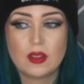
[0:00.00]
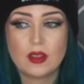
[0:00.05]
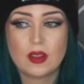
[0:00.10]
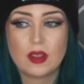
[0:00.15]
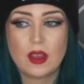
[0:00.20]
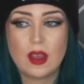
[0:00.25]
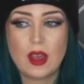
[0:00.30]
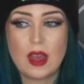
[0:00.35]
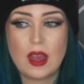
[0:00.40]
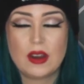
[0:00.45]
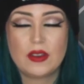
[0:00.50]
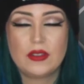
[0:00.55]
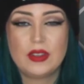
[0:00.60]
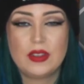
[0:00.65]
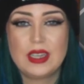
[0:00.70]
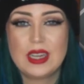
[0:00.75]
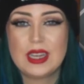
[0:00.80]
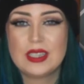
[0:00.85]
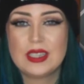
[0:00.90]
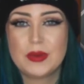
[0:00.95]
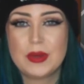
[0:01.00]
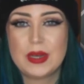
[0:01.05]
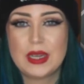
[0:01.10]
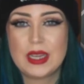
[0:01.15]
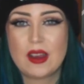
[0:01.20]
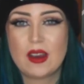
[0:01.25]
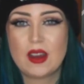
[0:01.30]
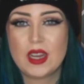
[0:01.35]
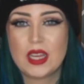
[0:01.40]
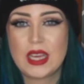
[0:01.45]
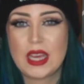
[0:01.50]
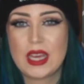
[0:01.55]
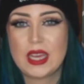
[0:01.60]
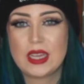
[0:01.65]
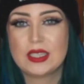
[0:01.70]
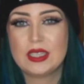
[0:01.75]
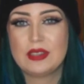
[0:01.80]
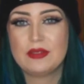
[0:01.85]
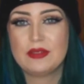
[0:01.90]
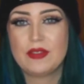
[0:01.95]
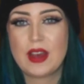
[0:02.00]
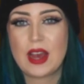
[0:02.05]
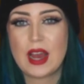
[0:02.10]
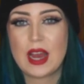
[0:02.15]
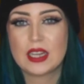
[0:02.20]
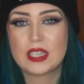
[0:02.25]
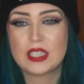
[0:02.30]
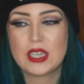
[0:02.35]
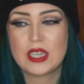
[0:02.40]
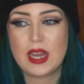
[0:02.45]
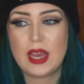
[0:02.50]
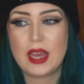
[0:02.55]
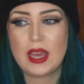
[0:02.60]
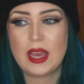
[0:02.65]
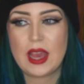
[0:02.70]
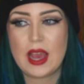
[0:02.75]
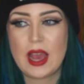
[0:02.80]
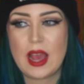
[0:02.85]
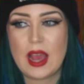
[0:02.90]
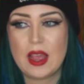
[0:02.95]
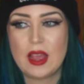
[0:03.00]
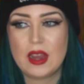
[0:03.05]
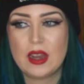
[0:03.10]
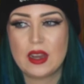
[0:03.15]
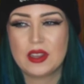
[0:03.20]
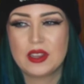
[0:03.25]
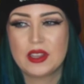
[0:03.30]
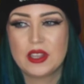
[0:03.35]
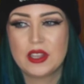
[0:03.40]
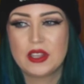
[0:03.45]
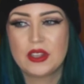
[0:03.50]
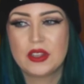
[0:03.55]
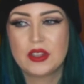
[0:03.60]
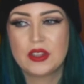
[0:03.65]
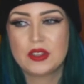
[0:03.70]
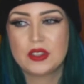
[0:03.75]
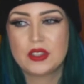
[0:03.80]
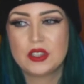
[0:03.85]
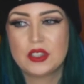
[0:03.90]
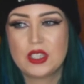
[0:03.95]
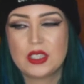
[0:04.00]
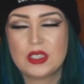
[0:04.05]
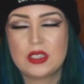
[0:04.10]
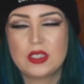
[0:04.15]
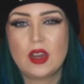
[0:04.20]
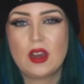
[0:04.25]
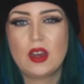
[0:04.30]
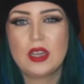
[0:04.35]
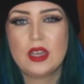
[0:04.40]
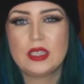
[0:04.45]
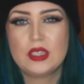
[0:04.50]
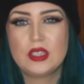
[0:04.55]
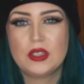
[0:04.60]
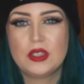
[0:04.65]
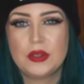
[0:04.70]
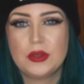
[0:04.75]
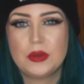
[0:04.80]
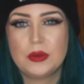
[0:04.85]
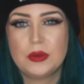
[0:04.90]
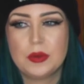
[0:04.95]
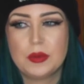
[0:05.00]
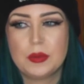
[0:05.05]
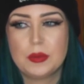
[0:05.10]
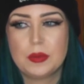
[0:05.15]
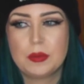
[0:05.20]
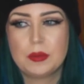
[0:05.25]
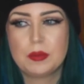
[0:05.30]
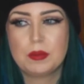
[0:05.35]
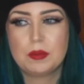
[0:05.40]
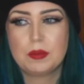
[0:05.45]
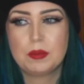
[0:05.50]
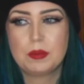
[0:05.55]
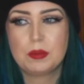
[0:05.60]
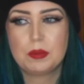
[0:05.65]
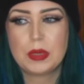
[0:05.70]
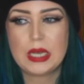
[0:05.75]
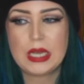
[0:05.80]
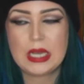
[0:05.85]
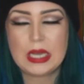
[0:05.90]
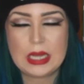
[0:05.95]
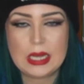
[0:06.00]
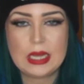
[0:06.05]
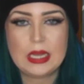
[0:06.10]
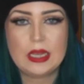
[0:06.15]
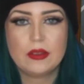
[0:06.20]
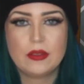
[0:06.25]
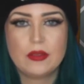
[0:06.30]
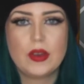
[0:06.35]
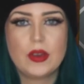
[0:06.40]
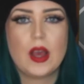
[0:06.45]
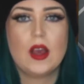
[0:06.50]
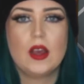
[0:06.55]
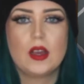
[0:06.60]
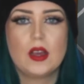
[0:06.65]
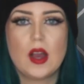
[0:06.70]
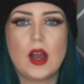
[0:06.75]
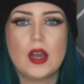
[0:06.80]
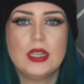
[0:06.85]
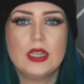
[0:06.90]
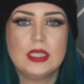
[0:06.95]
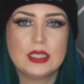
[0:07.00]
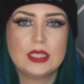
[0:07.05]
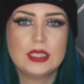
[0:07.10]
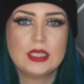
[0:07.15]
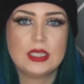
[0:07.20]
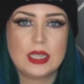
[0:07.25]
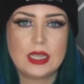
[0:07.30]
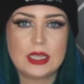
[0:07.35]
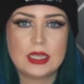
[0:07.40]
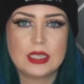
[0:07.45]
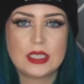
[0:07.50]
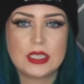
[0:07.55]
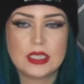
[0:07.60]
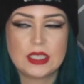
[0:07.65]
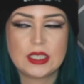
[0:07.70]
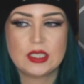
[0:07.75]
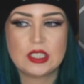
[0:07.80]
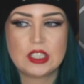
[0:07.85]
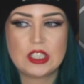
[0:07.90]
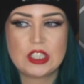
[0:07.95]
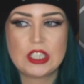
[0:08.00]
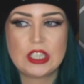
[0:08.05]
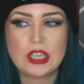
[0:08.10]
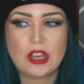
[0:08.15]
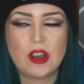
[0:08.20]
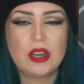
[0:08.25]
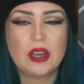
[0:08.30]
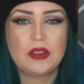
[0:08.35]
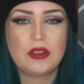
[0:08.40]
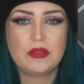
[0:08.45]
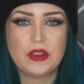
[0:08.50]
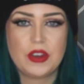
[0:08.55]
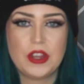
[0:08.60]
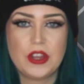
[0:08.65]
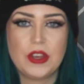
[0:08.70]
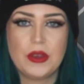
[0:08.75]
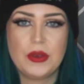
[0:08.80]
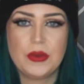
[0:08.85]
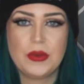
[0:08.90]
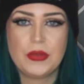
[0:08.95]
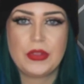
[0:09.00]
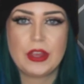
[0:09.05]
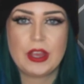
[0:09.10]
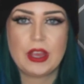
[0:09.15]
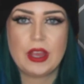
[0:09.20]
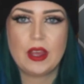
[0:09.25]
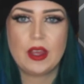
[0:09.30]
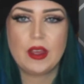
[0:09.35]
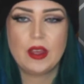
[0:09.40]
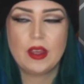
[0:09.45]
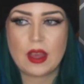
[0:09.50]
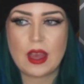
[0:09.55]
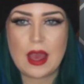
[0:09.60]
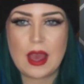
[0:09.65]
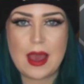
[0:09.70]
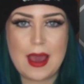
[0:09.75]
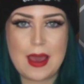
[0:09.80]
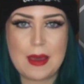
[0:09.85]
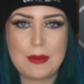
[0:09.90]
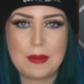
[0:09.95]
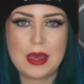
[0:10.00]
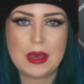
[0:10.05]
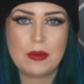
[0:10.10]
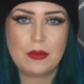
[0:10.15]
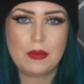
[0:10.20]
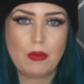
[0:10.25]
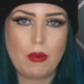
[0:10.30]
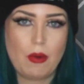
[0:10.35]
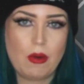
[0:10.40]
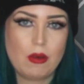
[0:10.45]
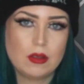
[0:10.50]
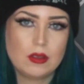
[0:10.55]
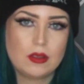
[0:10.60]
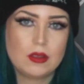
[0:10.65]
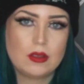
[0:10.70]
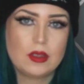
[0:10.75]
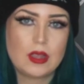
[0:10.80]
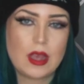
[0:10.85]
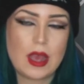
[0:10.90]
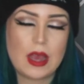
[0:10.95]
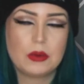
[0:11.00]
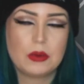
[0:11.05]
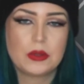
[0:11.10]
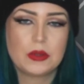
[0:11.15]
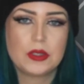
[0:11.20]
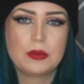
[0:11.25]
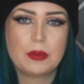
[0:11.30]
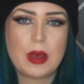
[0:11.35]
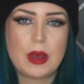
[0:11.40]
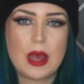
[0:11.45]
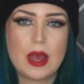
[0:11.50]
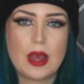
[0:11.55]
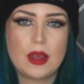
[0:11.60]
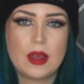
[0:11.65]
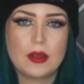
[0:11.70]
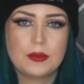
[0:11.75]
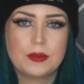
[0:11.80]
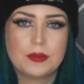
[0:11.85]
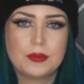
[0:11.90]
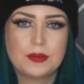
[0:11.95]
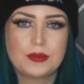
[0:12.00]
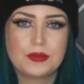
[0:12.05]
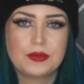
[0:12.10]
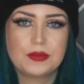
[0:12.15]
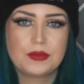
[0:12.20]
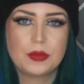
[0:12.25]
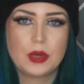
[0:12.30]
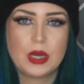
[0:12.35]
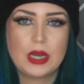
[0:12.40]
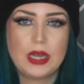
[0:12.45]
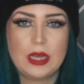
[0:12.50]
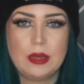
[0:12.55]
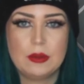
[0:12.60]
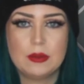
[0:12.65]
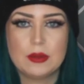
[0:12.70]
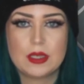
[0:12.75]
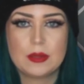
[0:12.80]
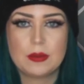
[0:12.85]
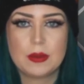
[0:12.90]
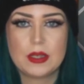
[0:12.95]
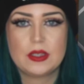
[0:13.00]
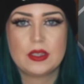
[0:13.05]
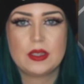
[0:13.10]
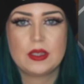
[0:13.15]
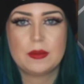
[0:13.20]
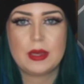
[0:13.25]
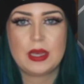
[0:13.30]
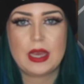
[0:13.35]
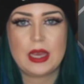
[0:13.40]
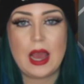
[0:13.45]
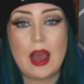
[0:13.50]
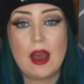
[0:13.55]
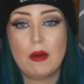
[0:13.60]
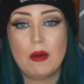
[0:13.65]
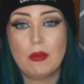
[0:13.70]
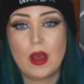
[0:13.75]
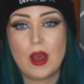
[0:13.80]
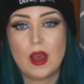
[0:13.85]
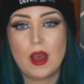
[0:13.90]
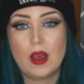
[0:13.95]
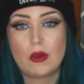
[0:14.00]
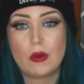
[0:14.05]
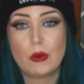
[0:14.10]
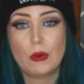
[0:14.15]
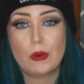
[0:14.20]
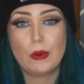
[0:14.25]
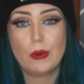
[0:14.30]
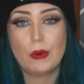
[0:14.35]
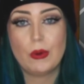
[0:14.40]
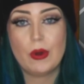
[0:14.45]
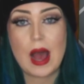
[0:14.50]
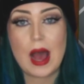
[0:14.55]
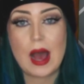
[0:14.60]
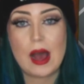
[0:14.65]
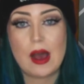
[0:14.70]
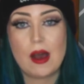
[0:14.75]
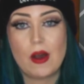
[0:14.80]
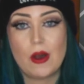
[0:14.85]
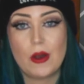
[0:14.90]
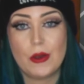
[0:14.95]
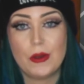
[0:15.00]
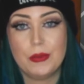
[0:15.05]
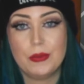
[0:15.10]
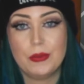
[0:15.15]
And I think that's when it kind of kicked in for Ashlee, and she started to believe her gut instinct, and she kind of knew that Emmett was elsewhere when he was supposed to be at work or at home.